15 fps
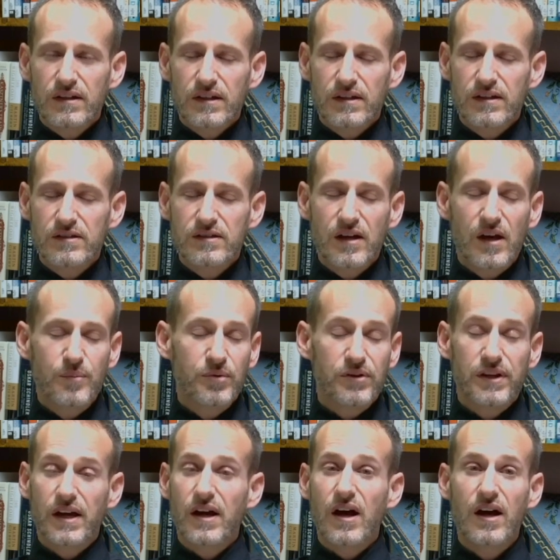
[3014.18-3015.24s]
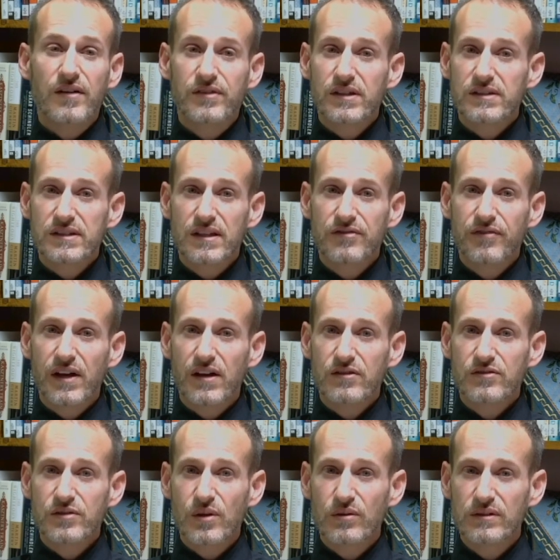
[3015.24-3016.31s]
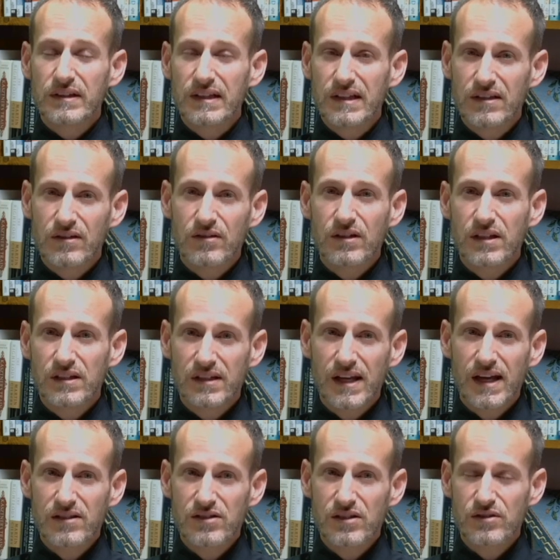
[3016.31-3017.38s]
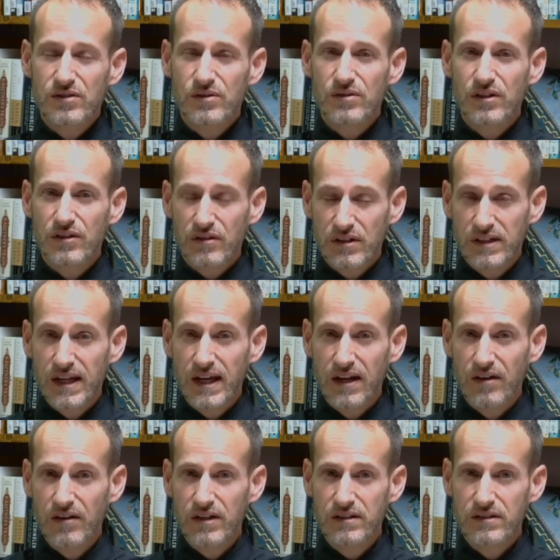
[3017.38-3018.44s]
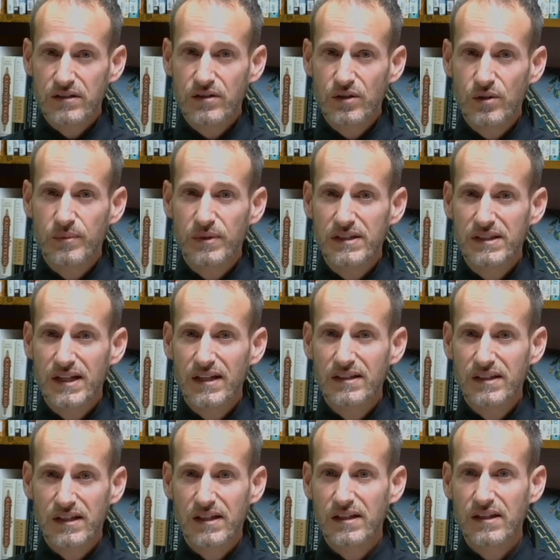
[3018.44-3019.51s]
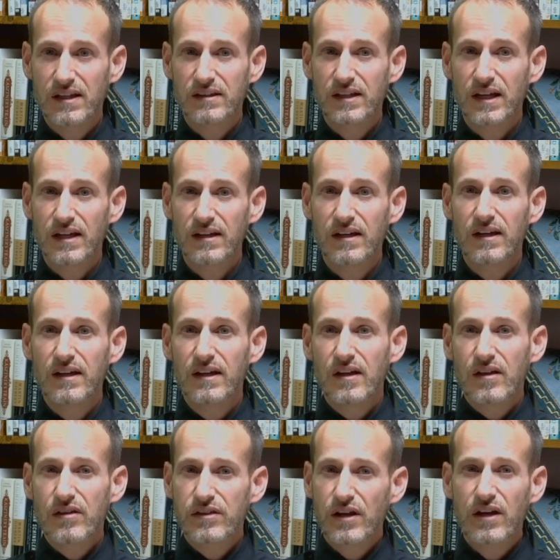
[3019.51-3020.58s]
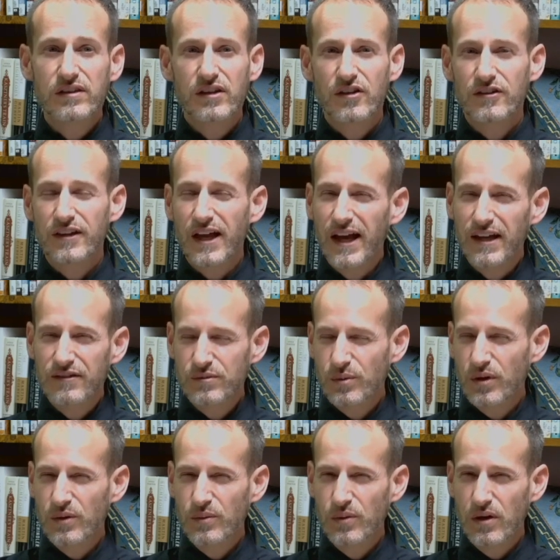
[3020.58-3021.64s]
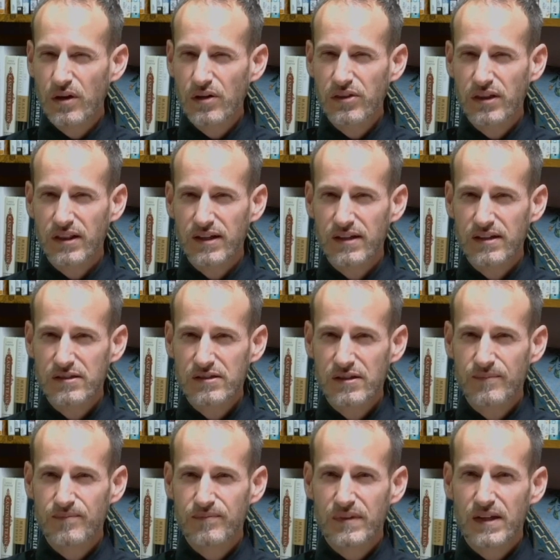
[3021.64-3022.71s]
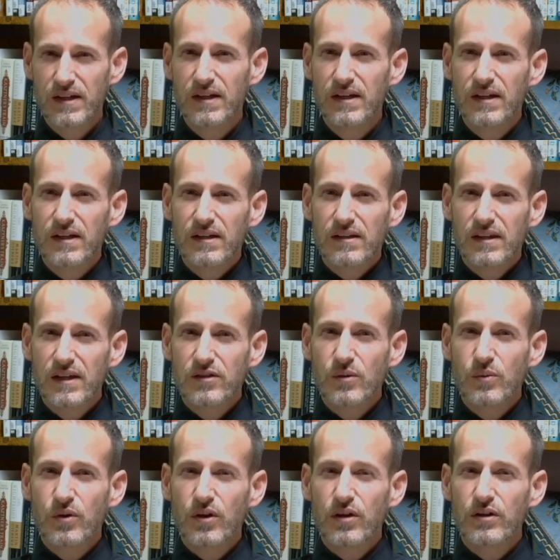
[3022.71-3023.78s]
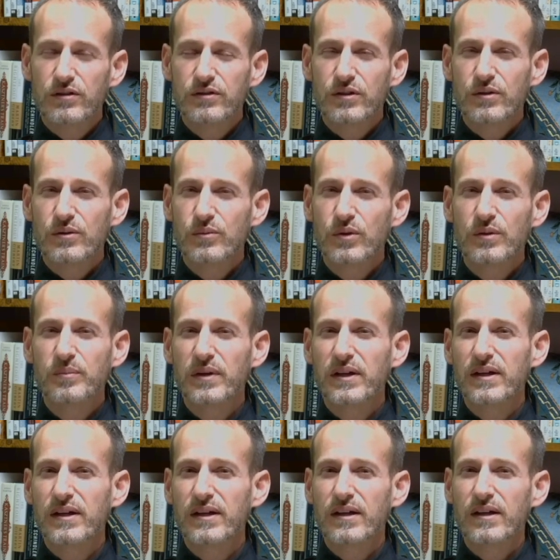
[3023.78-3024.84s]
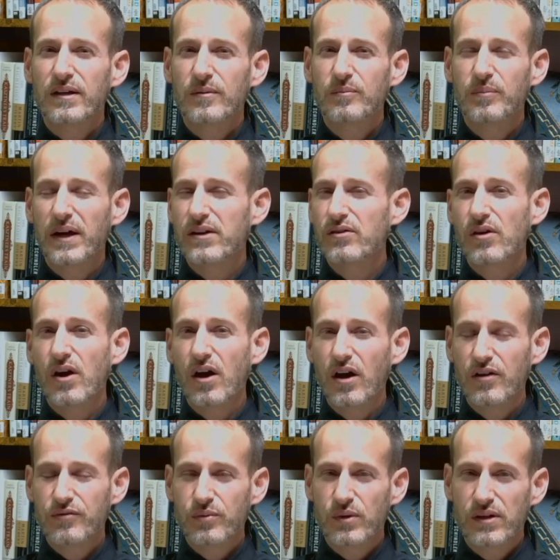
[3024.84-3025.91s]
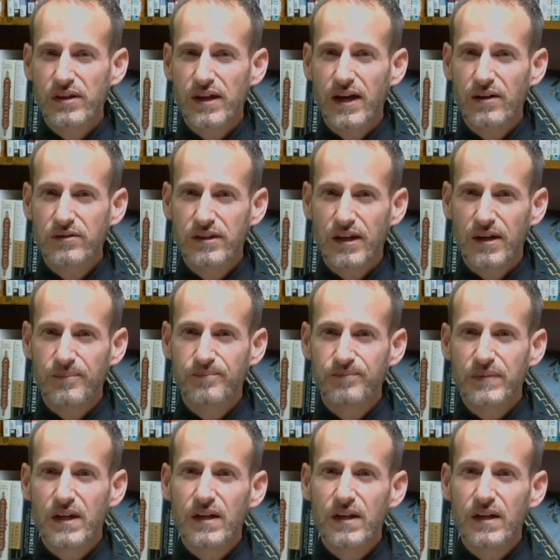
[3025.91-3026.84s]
This couple that obviously felt so little connection to their inherent human dignity that they thought their lives were worthless, that the world would be better off without them.